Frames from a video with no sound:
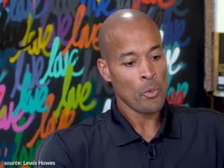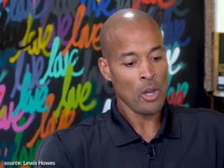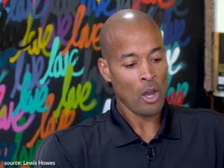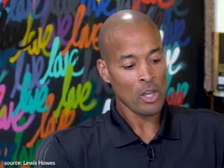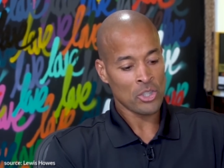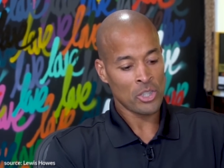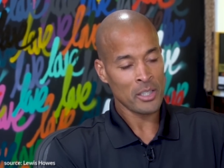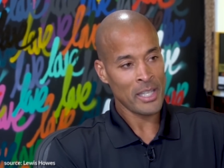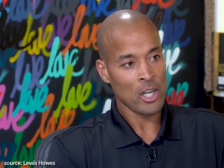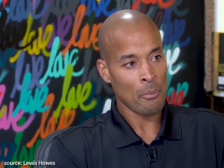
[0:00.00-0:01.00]
We all
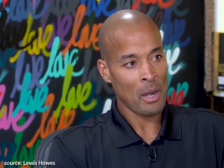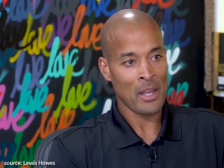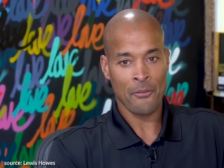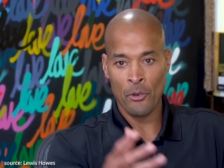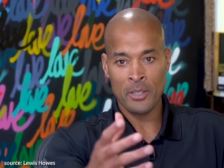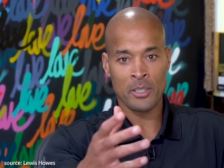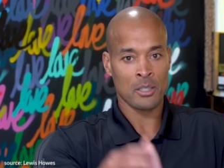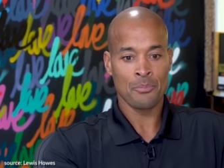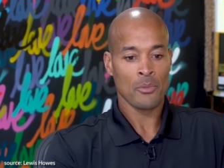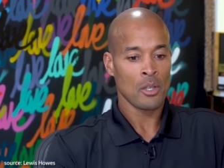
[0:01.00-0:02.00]
shut down our mind. Like for
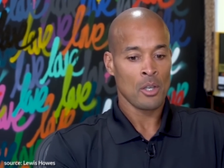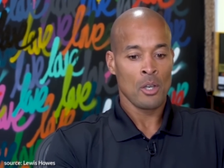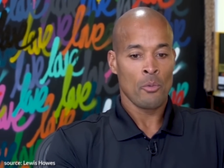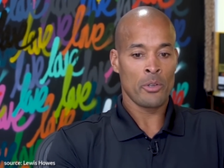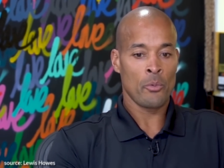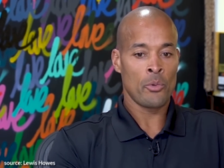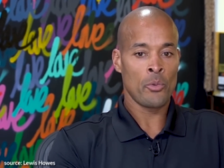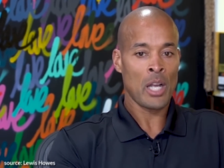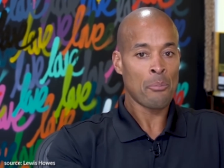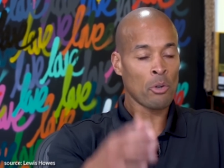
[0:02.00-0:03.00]
instance,
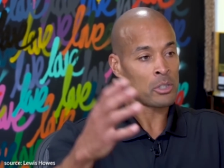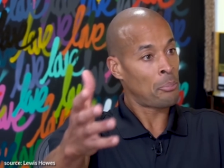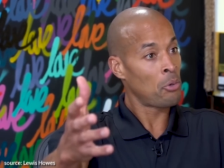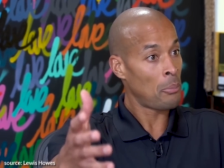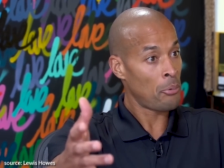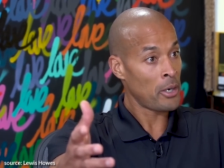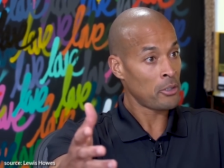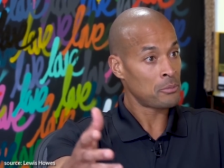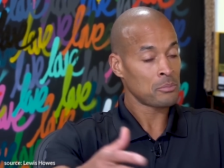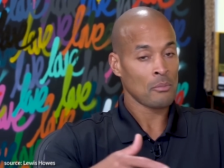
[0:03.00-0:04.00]
when, when I broke the pull up
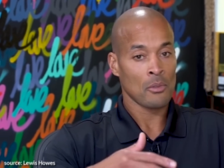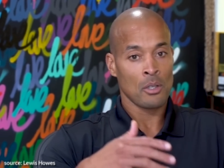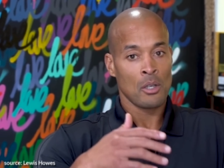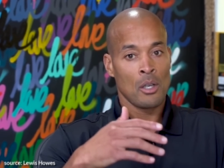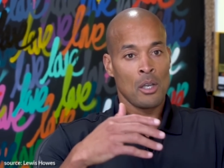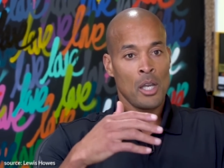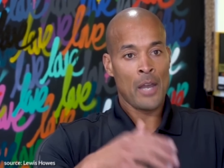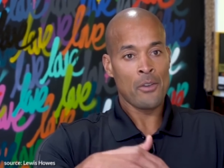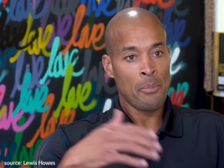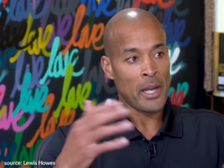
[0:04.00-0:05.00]
record,
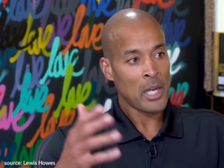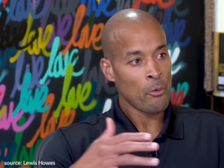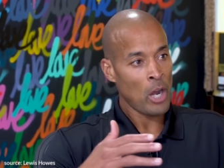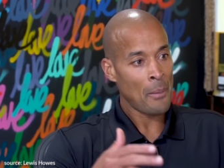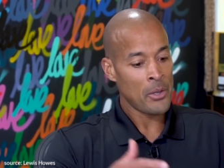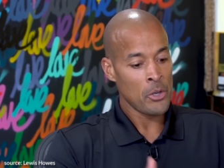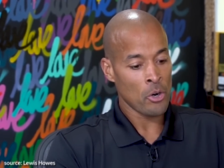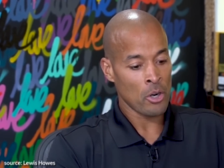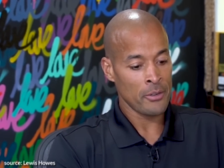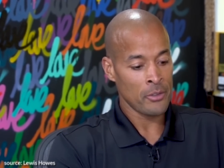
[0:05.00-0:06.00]
everybody around me who
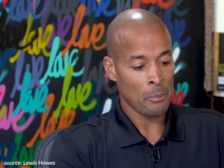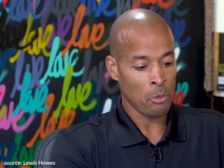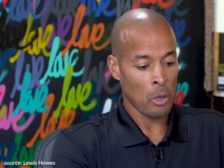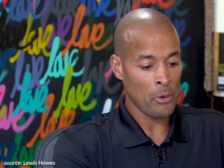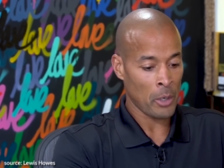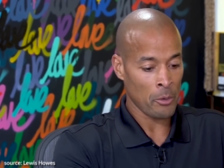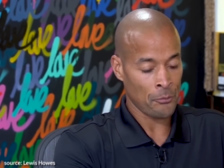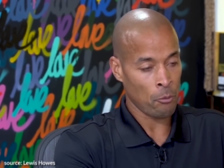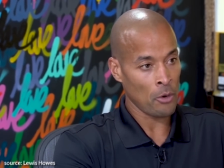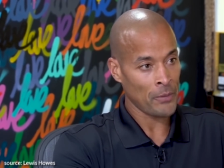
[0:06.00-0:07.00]
heard the pull up record
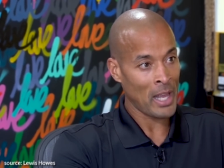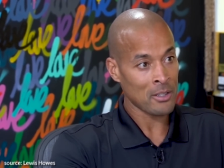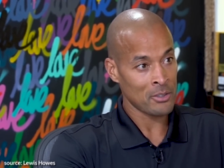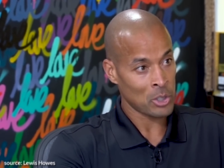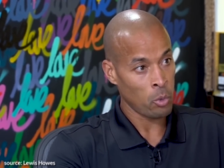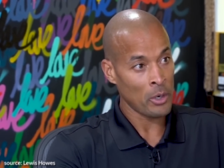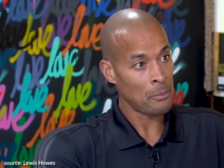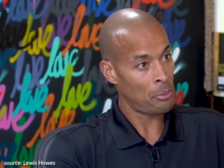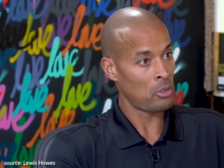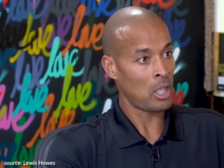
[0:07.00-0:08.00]
was four thousand and
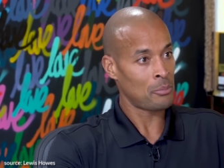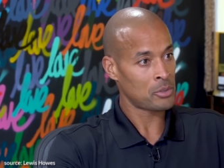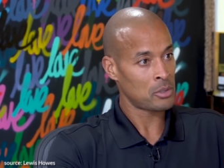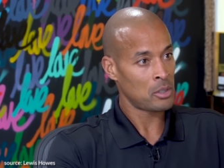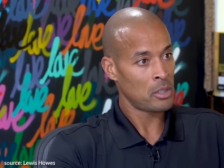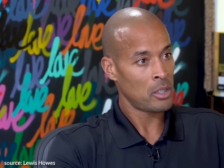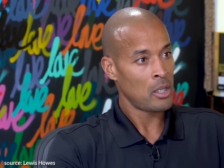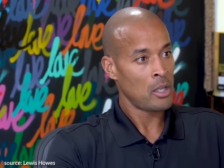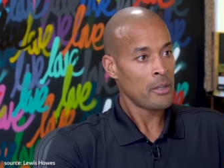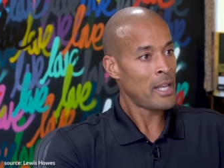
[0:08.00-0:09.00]
twenty pull ups.
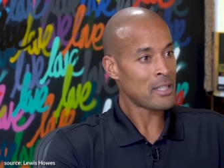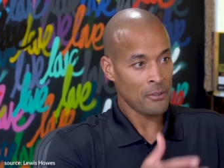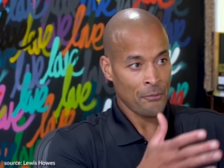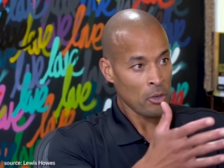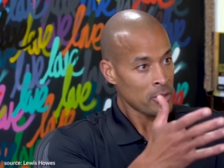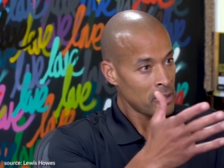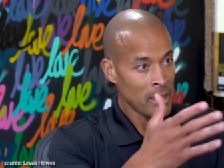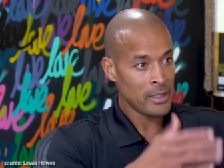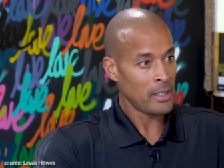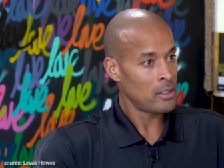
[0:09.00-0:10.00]
That's the first thing
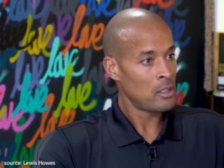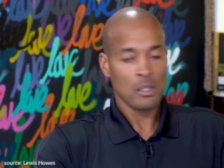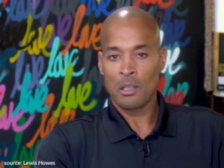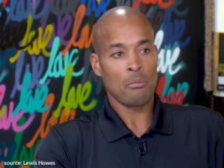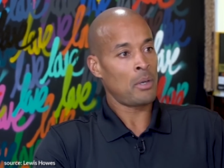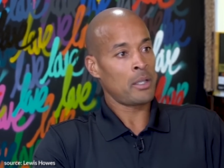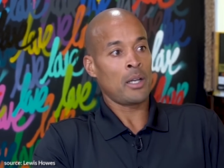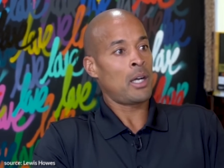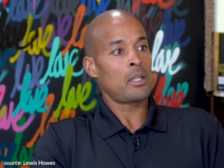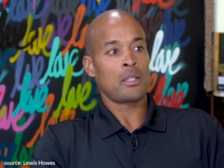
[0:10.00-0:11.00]
they did. Oh my
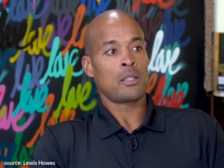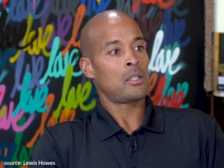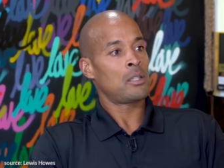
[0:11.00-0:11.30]
God.